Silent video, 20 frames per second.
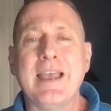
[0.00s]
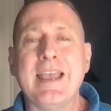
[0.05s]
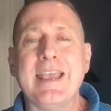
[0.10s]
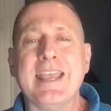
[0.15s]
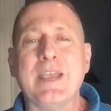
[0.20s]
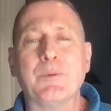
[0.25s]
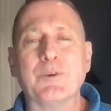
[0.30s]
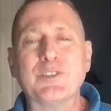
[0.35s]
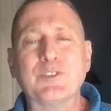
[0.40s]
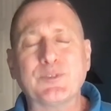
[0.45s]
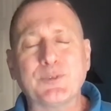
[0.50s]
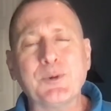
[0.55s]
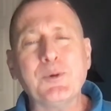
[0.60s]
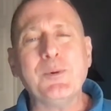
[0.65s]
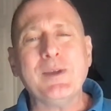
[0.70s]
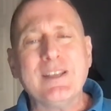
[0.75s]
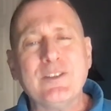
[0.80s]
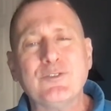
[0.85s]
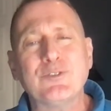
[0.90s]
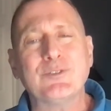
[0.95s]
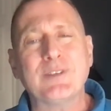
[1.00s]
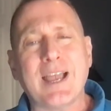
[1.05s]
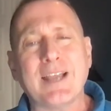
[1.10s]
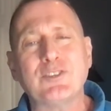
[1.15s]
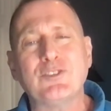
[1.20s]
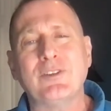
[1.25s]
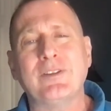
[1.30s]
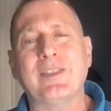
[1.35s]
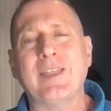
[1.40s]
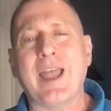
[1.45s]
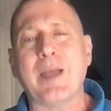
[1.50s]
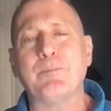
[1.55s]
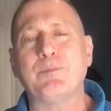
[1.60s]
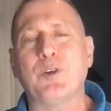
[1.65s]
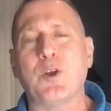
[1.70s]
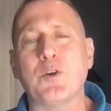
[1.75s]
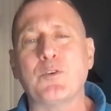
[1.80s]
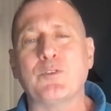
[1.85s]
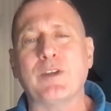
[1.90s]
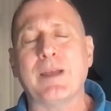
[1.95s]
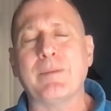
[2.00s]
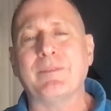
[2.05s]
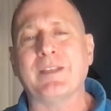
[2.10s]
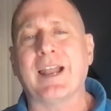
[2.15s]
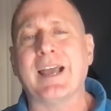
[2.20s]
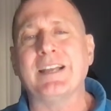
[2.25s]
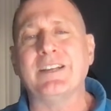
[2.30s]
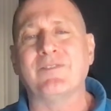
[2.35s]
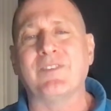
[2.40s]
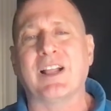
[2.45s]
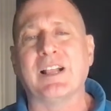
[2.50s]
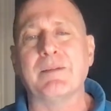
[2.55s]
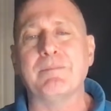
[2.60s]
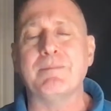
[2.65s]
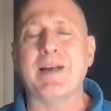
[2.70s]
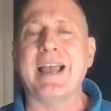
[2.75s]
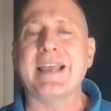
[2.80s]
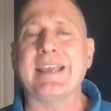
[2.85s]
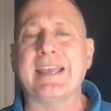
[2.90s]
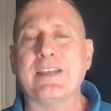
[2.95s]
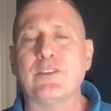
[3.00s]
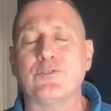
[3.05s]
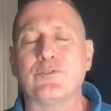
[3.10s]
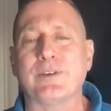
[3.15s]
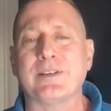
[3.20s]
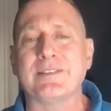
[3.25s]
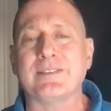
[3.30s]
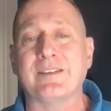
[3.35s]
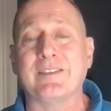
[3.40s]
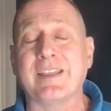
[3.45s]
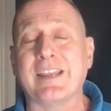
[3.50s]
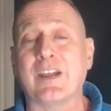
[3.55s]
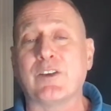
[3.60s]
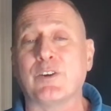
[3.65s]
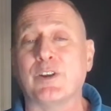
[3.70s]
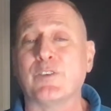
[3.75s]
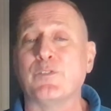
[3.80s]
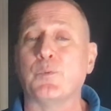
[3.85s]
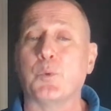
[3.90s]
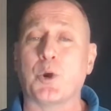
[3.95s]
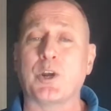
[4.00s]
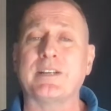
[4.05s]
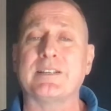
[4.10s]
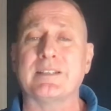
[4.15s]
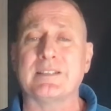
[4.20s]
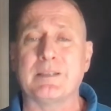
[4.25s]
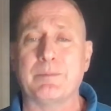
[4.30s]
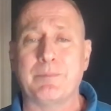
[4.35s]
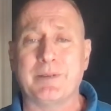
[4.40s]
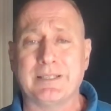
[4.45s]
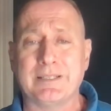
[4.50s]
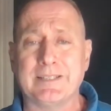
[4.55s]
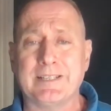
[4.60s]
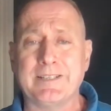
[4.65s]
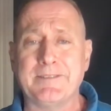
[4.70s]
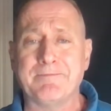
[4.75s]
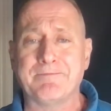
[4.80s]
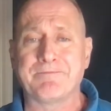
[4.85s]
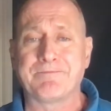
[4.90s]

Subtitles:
It was through introduction to that program that I developed my interest in the area of work disability.